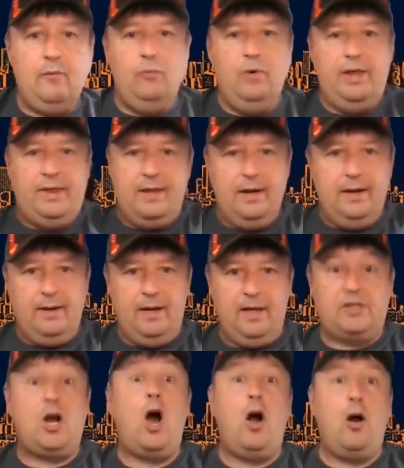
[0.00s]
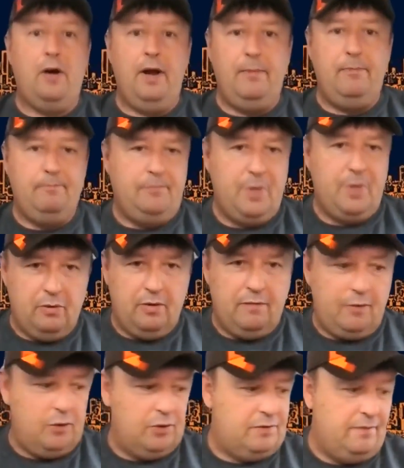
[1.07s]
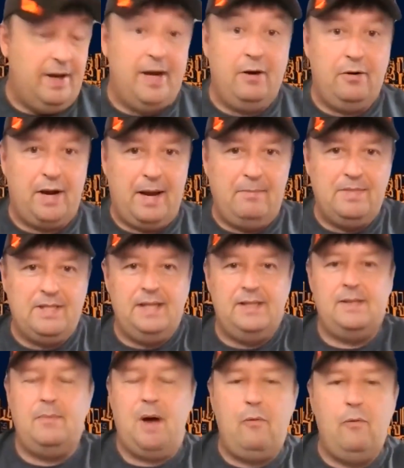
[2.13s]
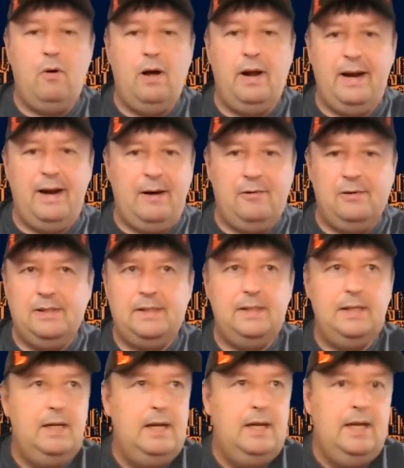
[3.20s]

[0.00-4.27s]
with the Atari, the first video game system I won. And I was,